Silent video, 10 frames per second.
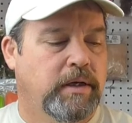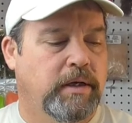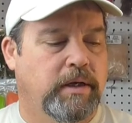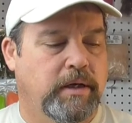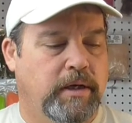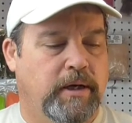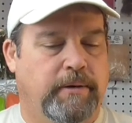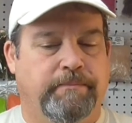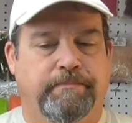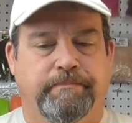and
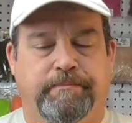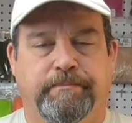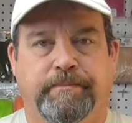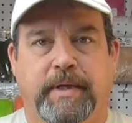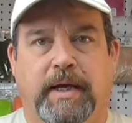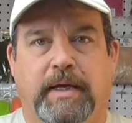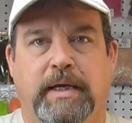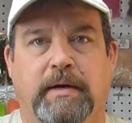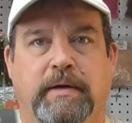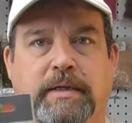I
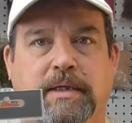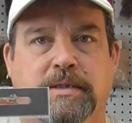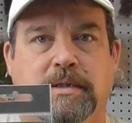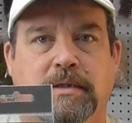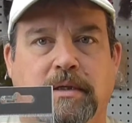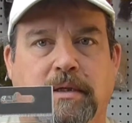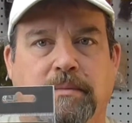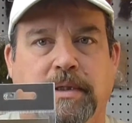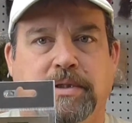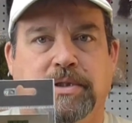carry these in
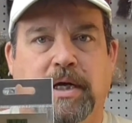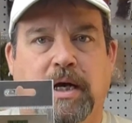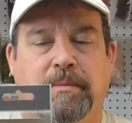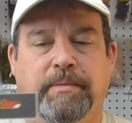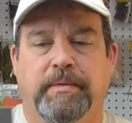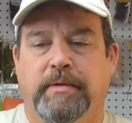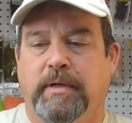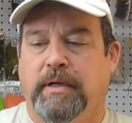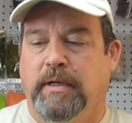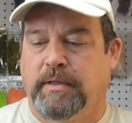my shop.
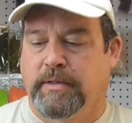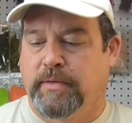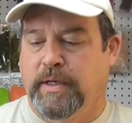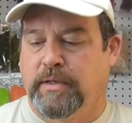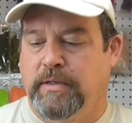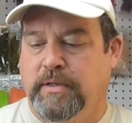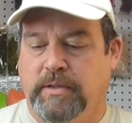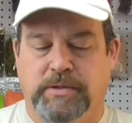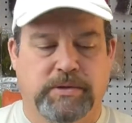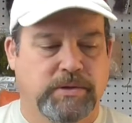They're great
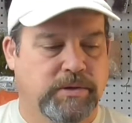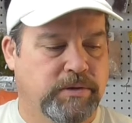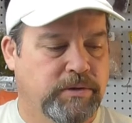hooks.